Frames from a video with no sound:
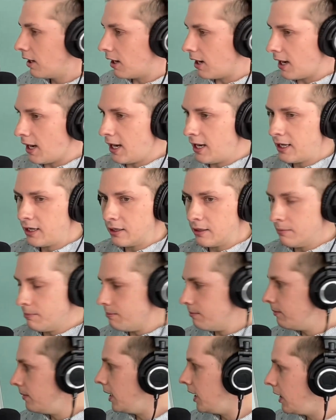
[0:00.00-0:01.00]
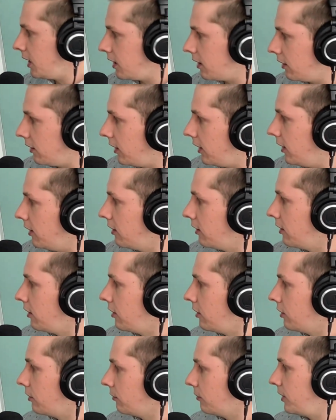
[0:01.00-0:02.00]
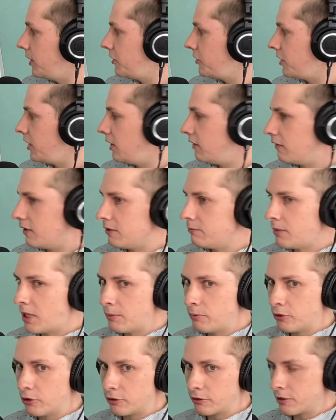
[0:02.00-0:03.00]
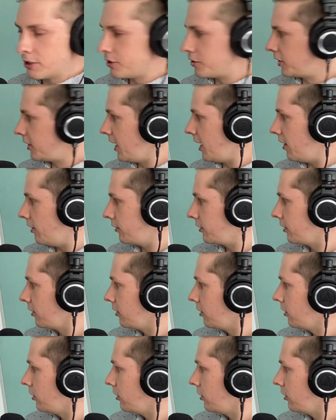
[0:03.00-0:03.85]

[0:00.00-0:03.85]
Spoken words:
I immediately receive in my brokerage account